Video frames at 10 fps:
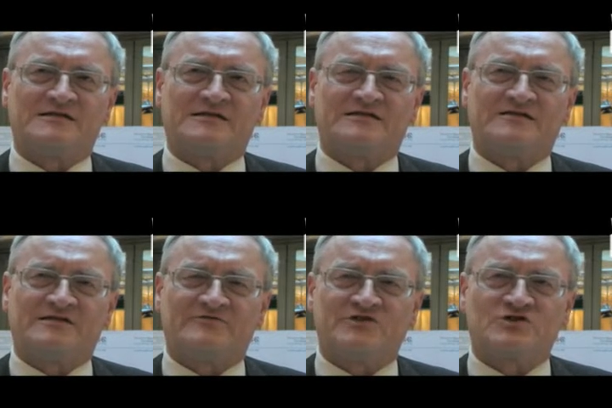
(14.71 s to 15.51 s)
in
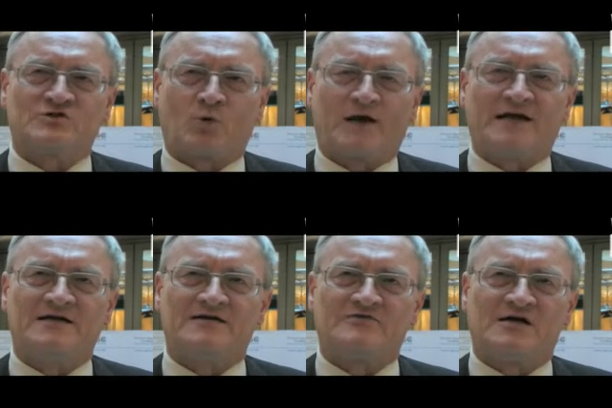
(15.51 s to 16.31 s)
an efficient way
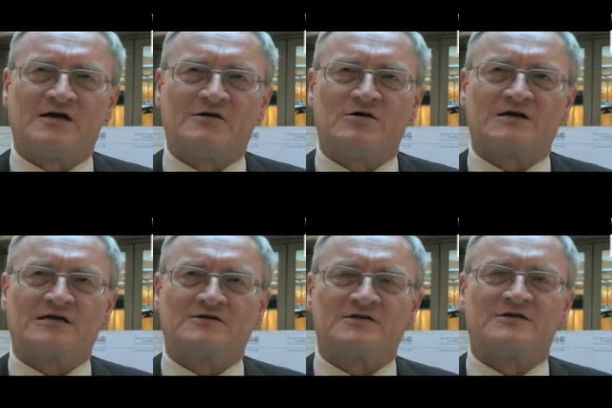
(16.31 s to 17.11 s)
if you are
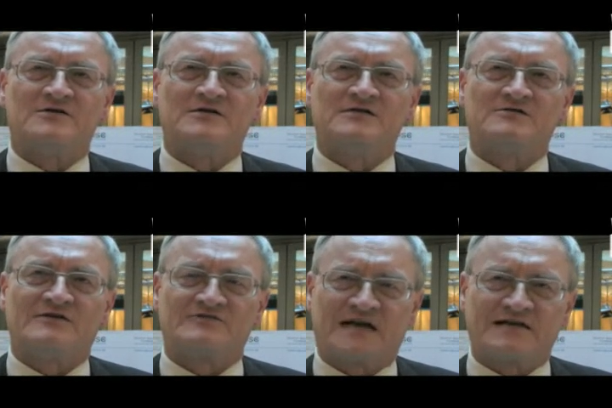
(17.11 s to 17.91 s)
looking not only to
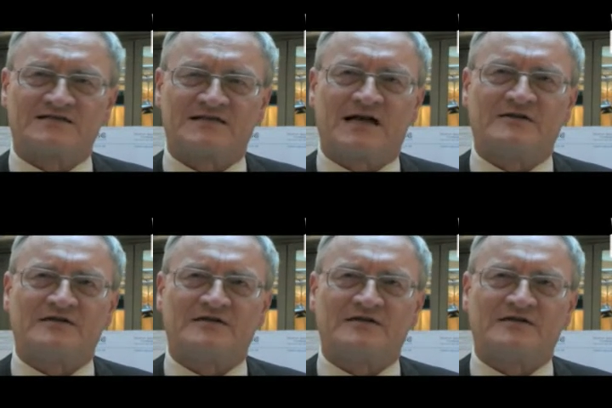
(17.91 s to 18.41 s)
Afghanistan,